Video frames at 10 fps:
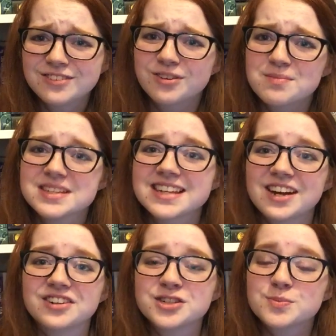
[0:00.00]
from these
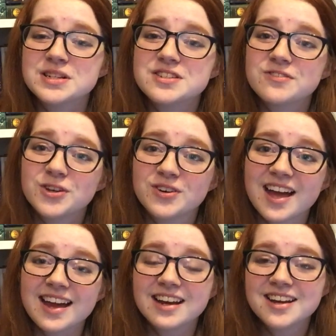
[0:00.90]
characters' points of view
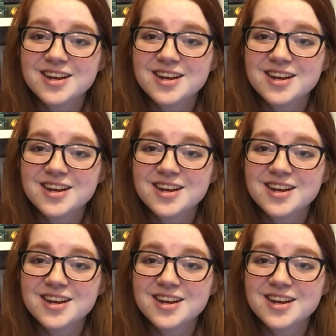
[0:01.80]
again,